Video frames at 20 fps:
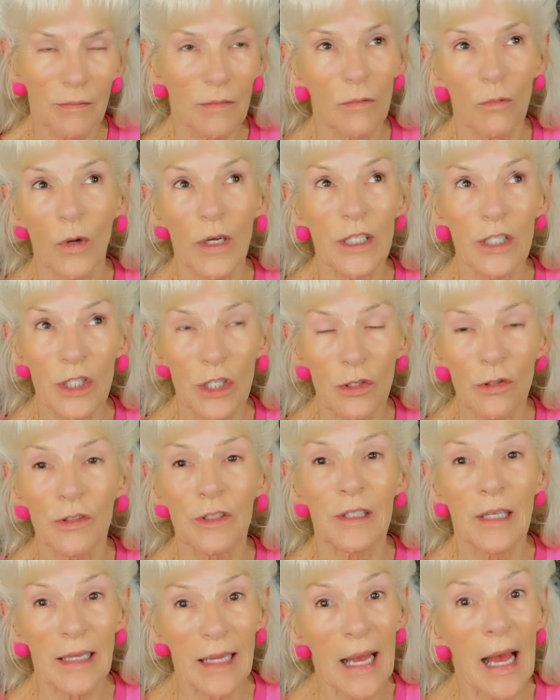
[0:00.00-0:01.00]
Wait till you
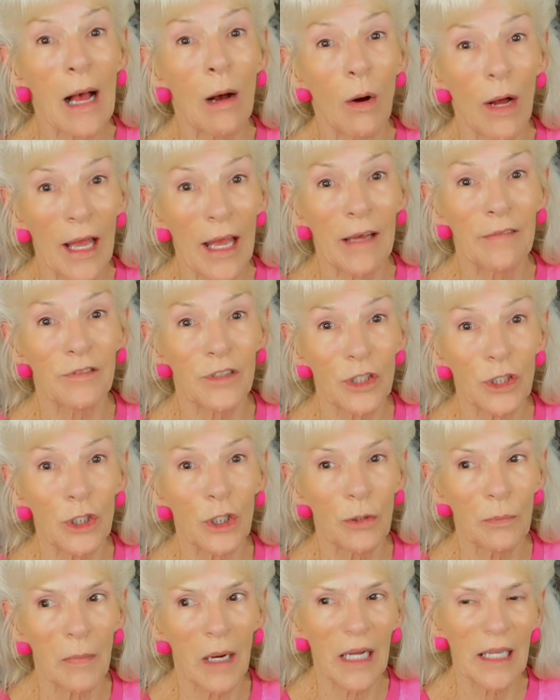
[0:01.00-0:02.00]
see how I have to
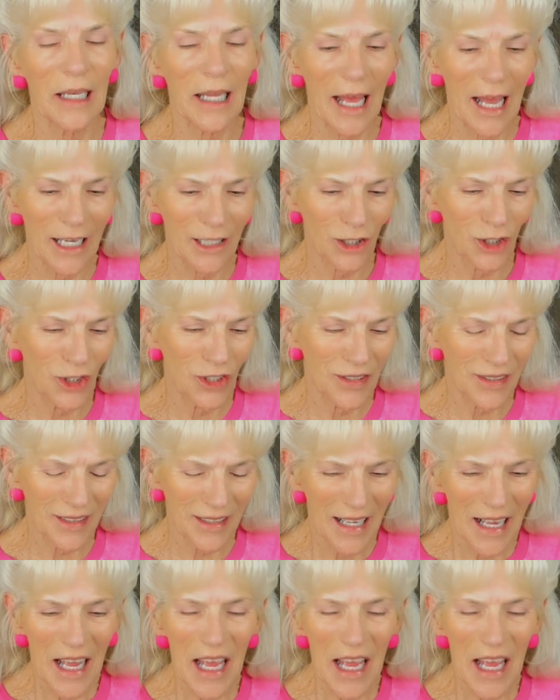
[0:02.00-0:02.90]
do my lashes.